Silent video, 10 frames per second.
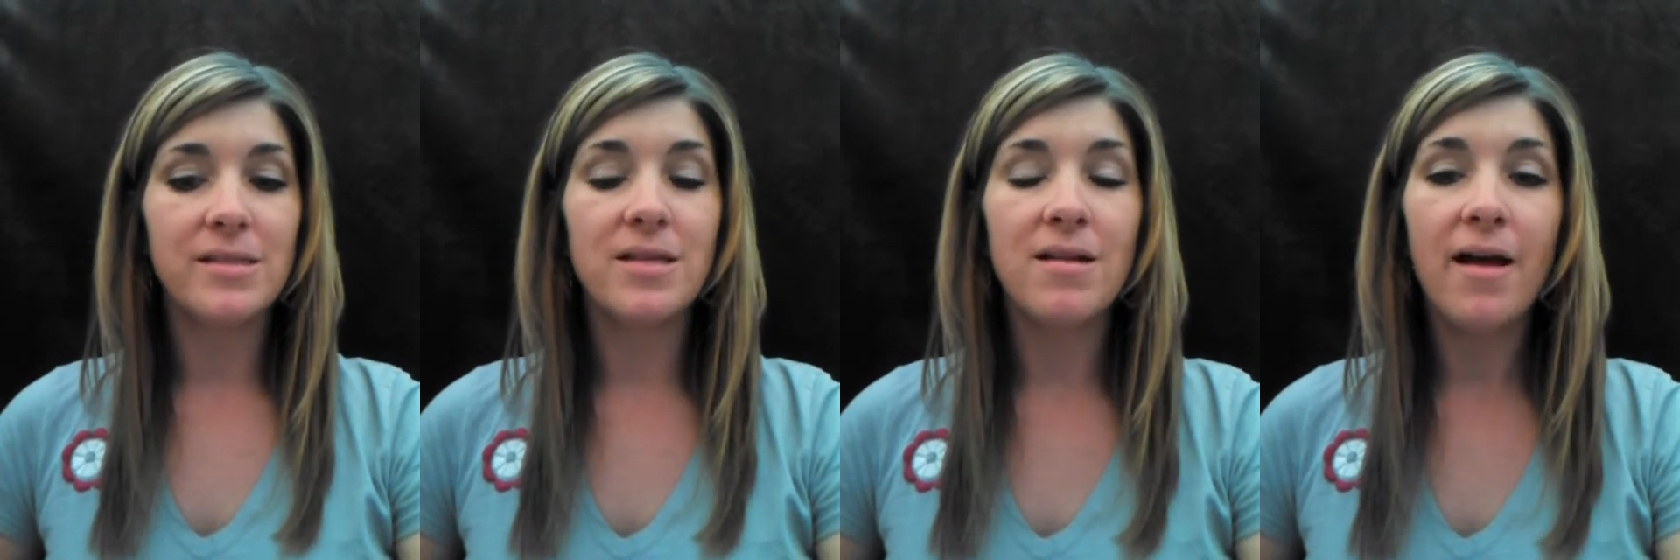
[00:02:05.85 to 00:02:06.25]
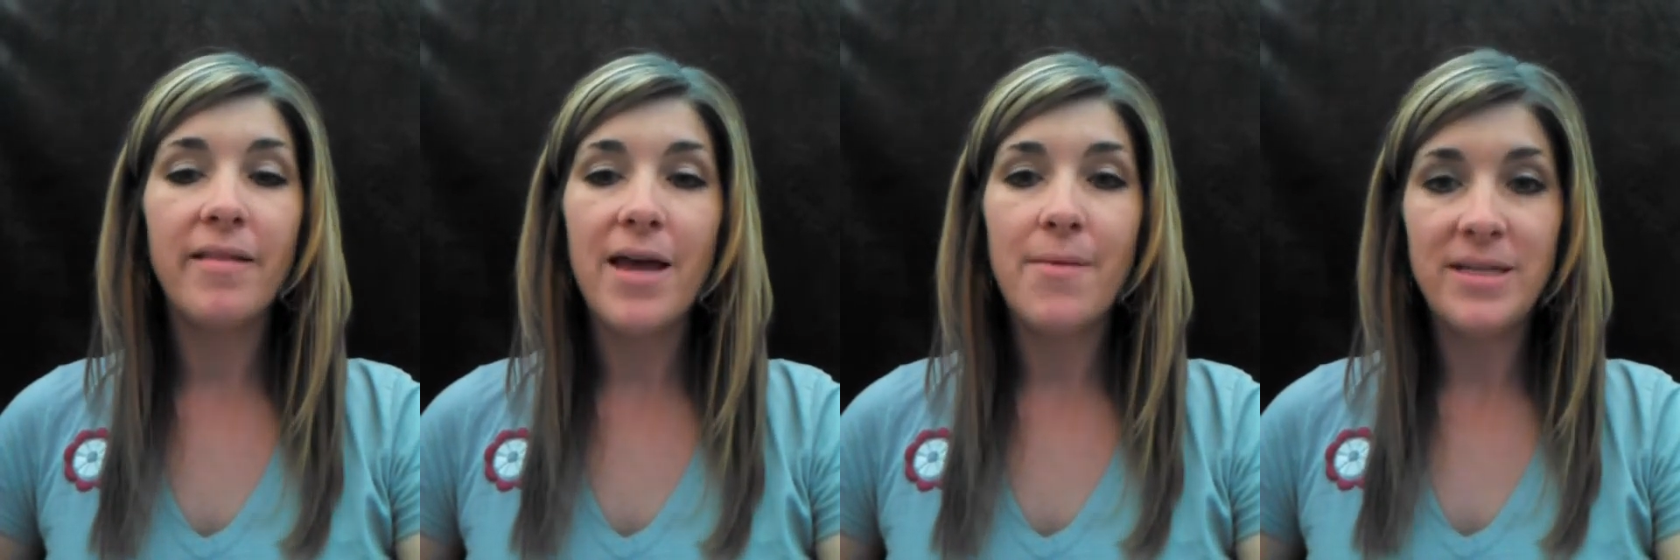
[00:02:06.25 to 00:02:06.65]
did not
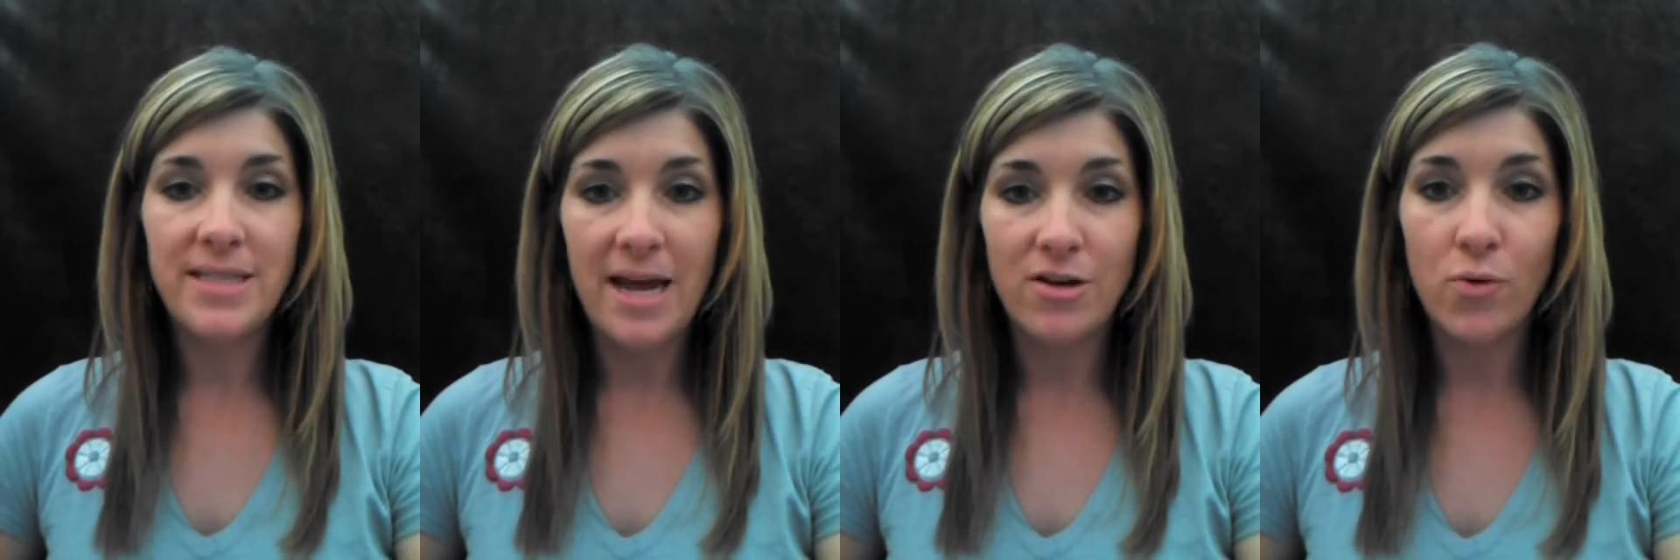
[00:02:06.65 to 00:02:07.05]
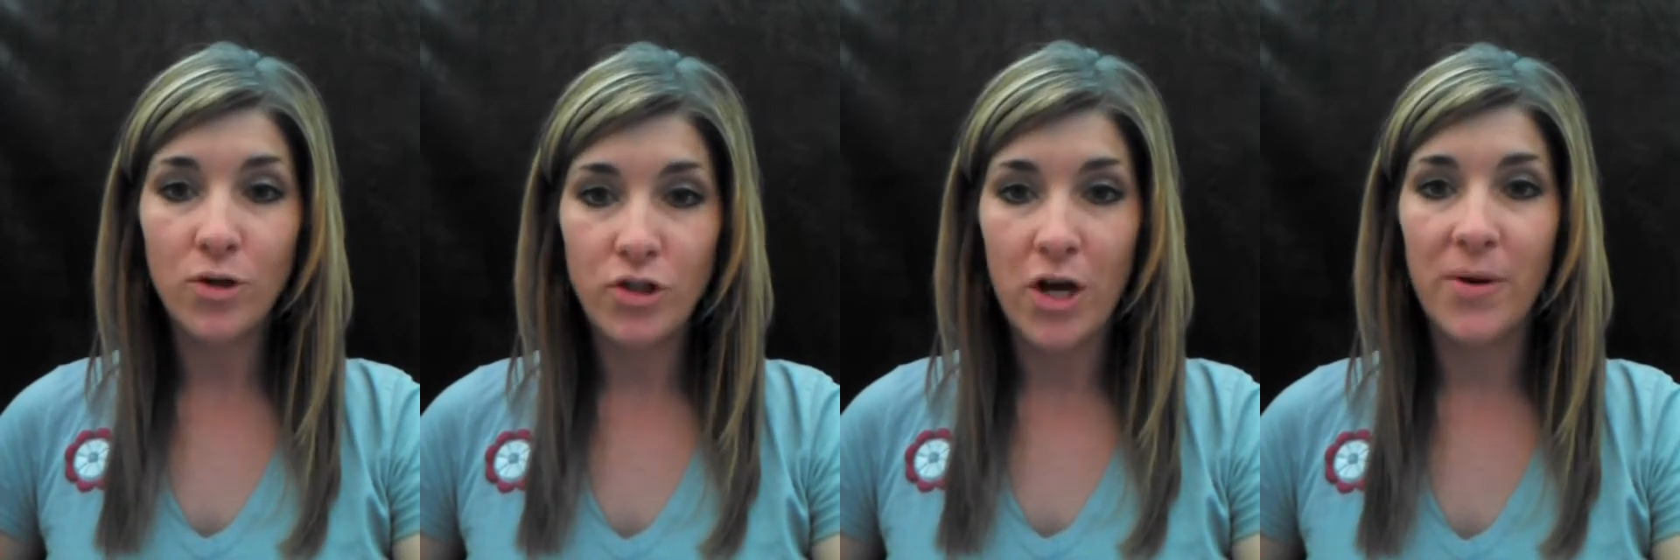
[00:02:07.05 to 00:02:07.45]
let him attend or
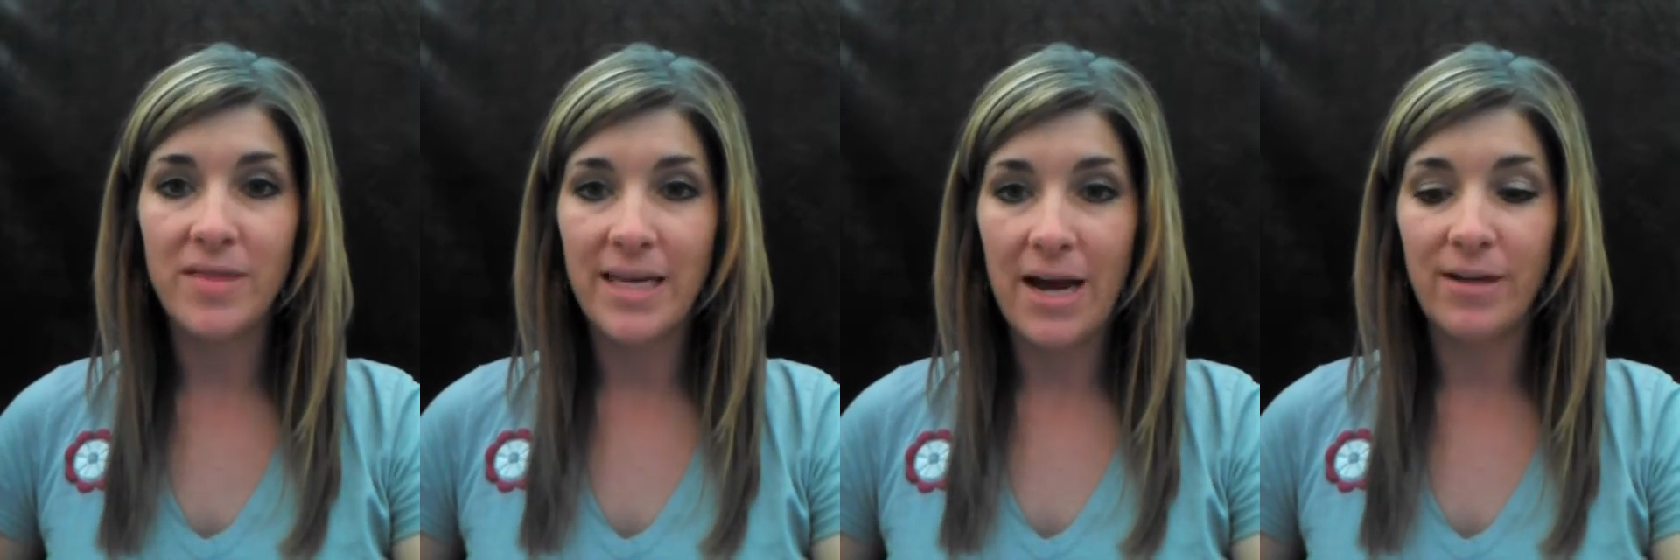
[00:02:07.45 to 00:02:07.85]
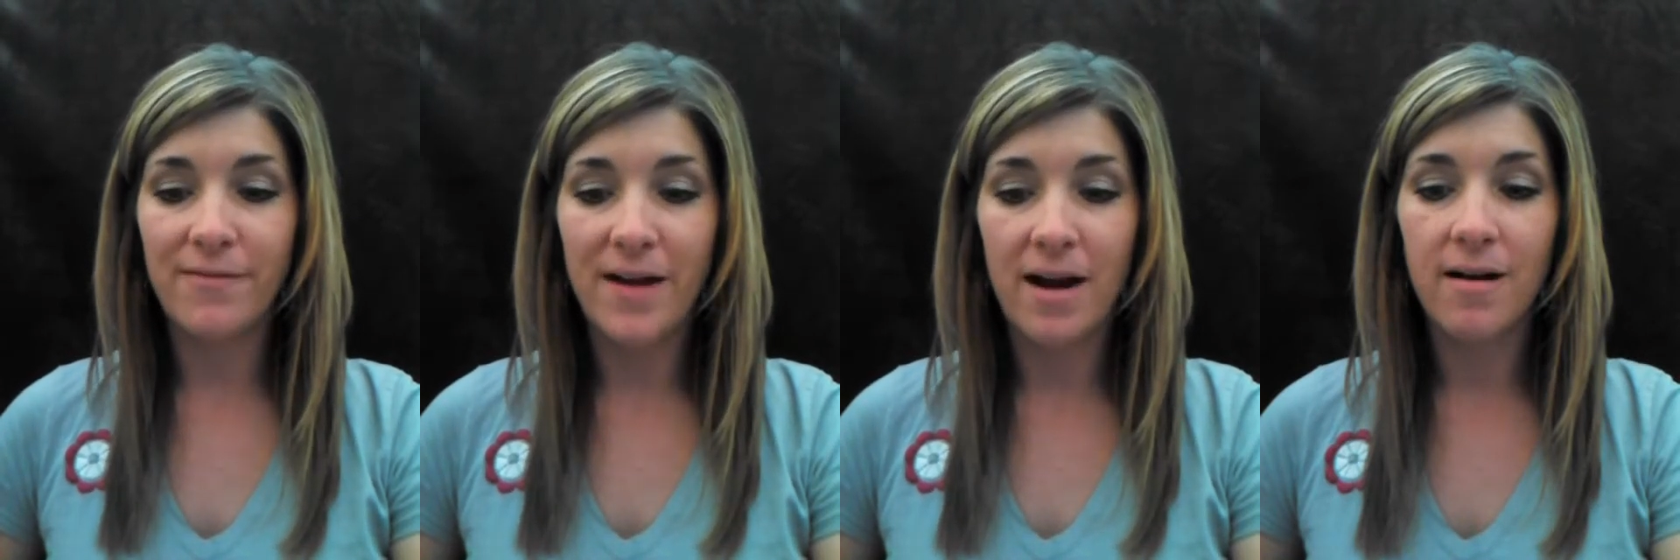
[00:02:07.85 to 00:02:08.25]
show at the county
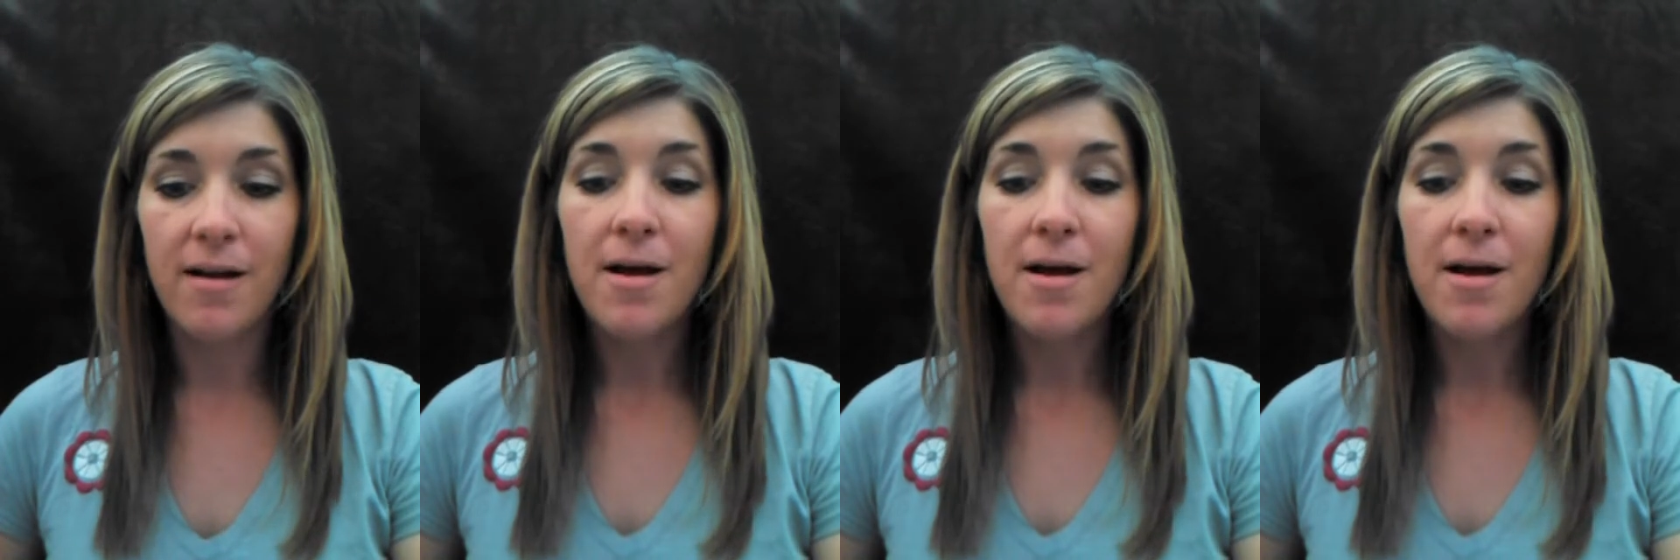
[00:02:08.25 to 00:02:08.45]
fair,